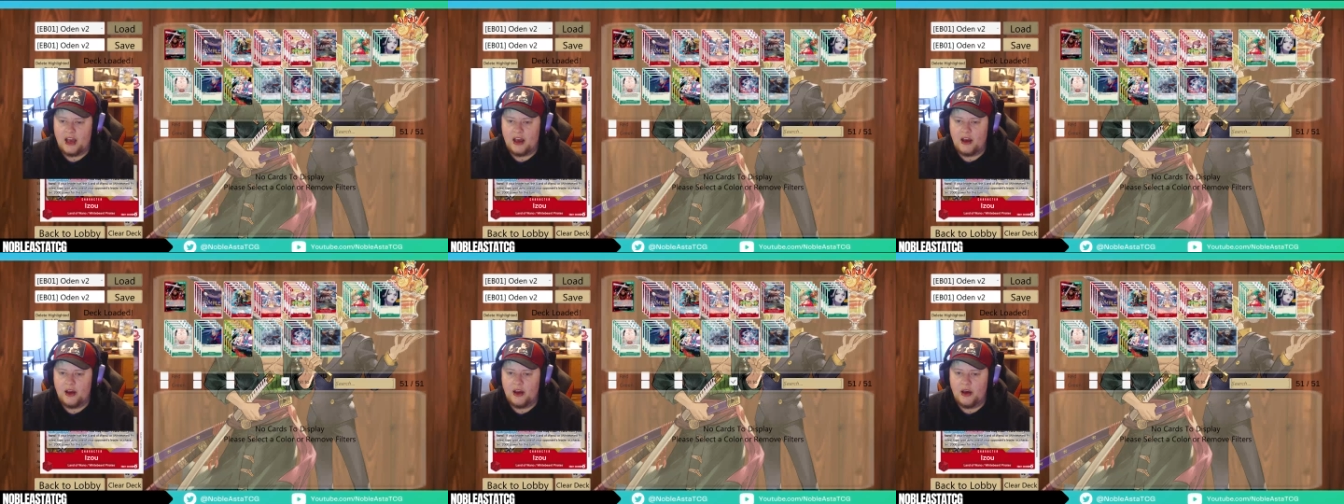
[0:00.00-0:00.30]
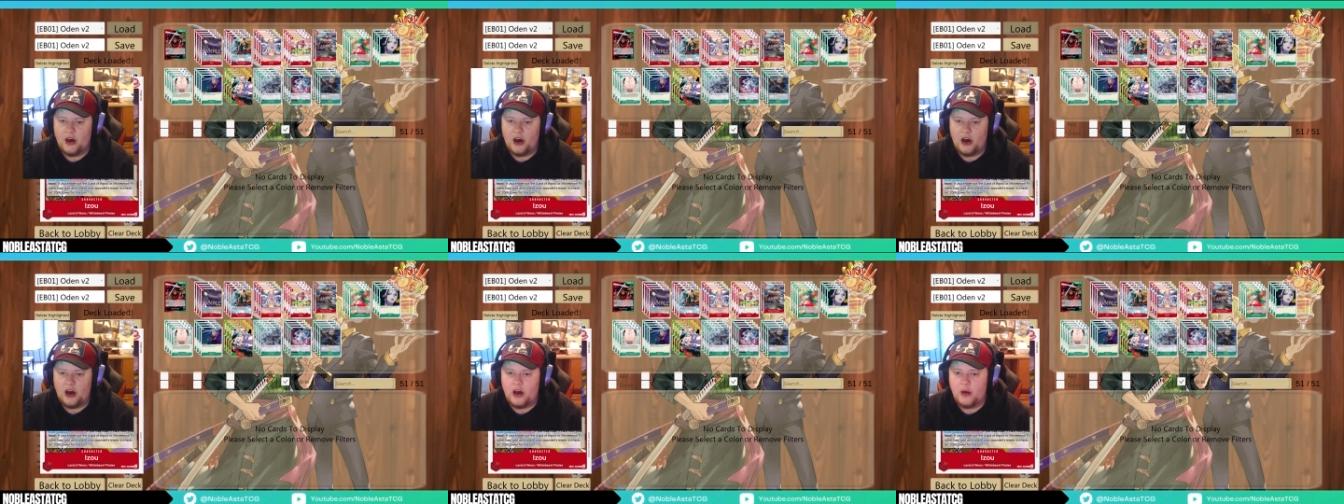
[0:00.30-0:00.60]

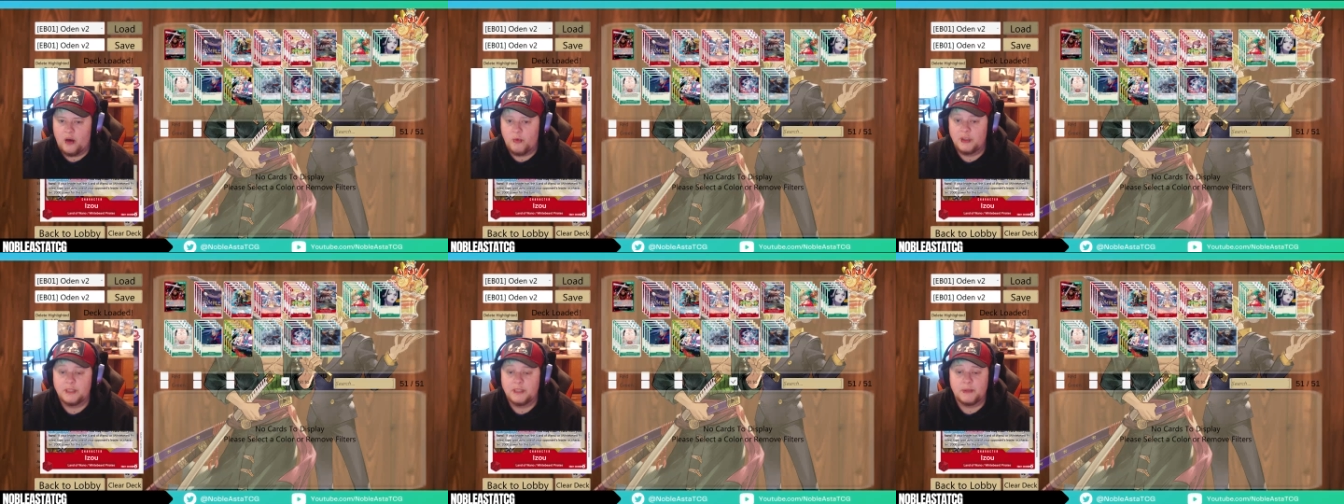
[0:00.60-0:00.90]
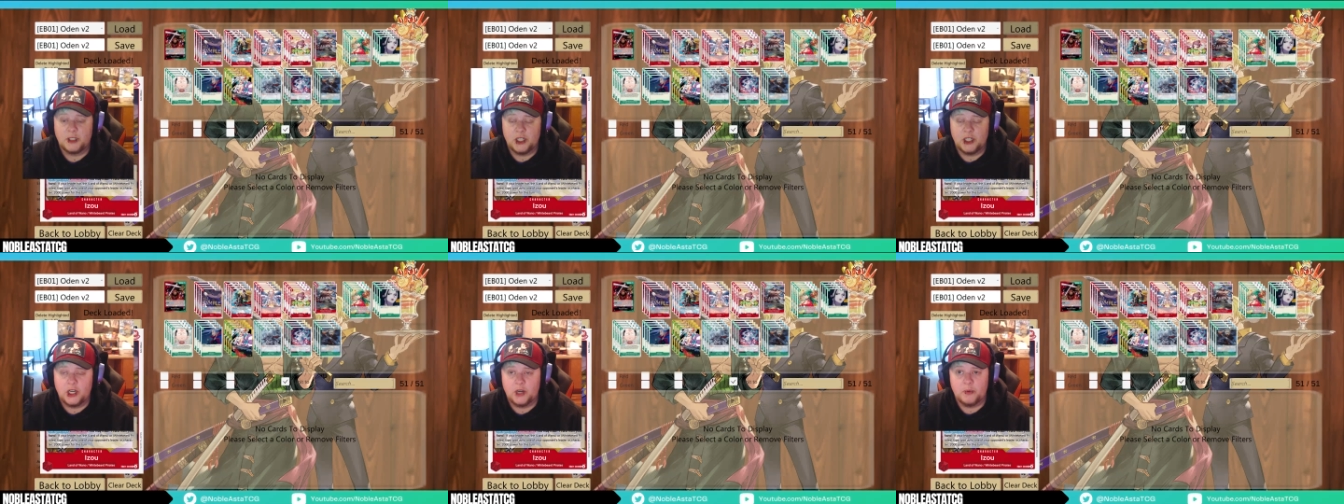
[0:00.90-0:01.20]
once per
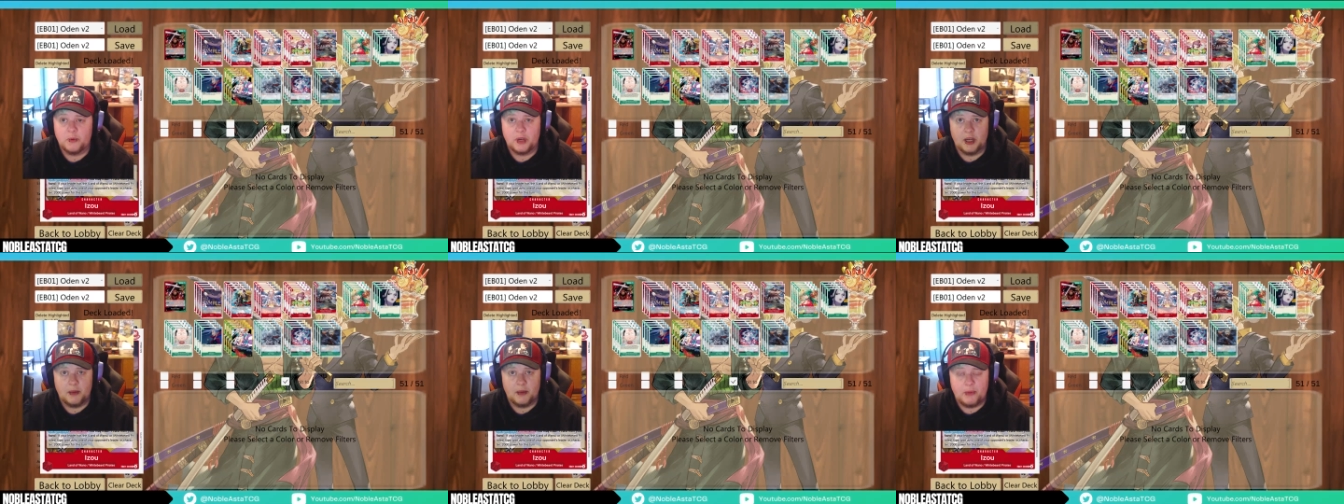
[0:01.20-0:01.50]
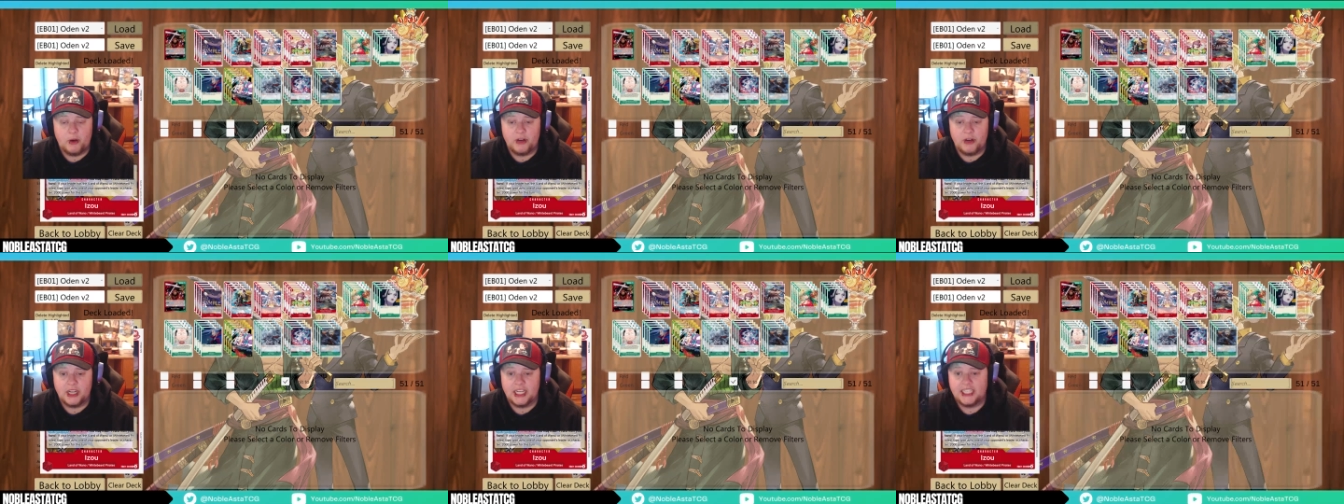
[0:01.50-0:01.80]
turn, when an
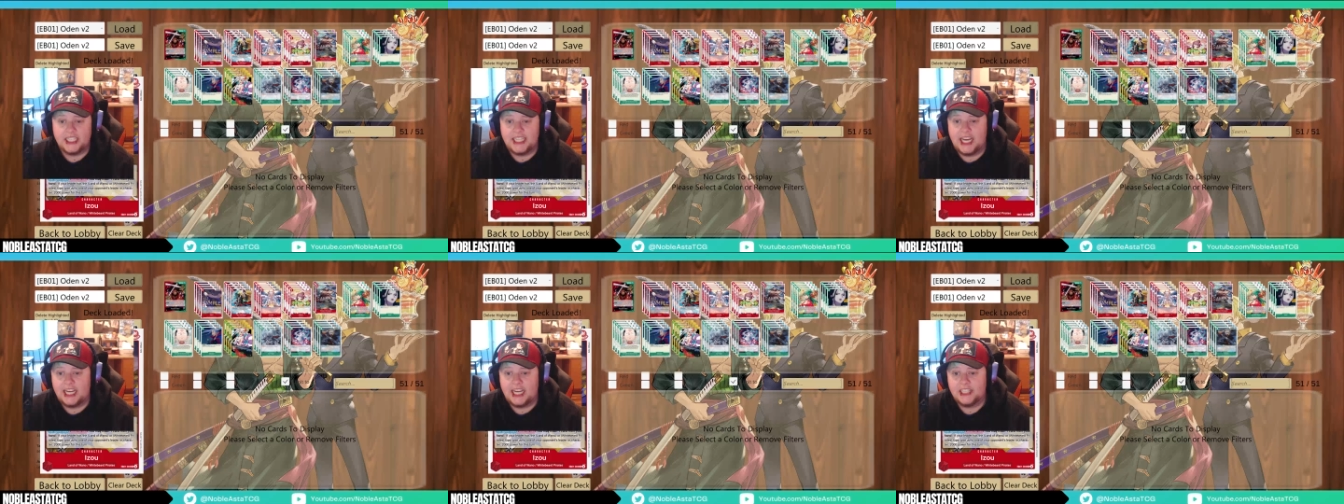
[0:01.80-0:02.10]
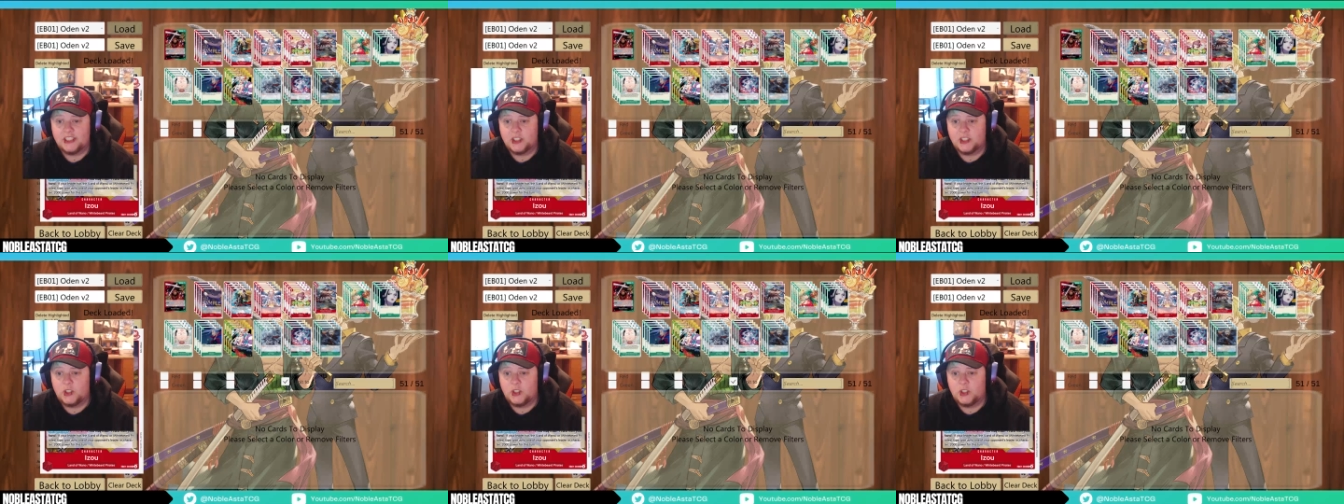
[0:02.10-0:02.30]
opponent attacks,